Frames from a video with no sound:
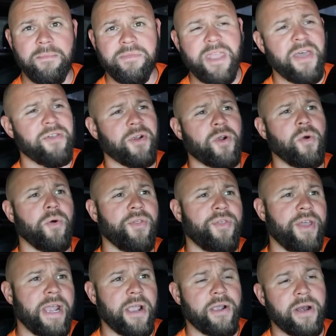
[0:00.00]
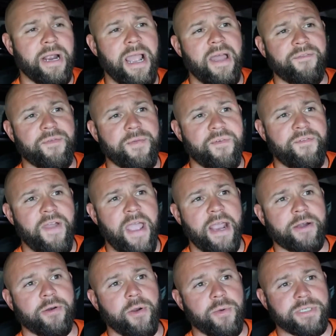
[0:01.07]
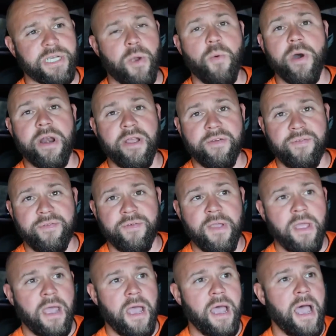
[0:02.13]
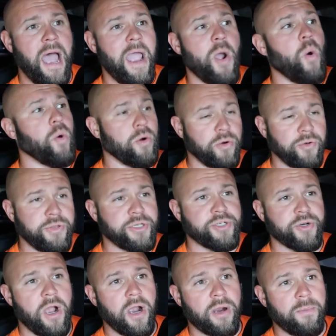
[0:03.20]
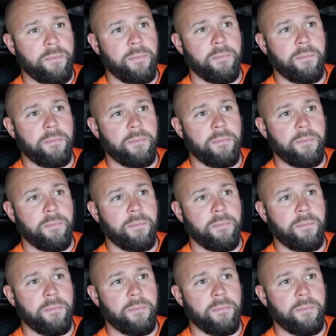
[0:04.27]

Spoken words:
The other cool thing I could have got from the factory, which I would have, I ordered the truck.